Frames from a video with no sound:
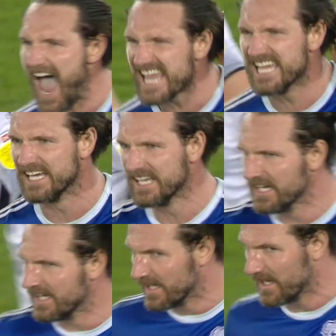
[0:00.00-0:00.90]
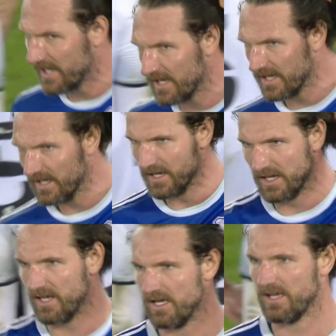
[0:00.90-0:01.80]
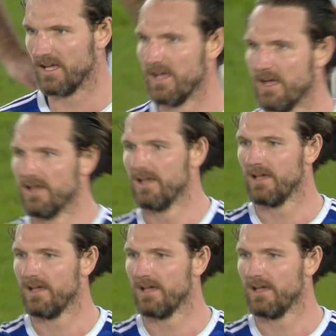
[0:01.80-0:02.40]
reaction of the players at the end of the, of the game, just how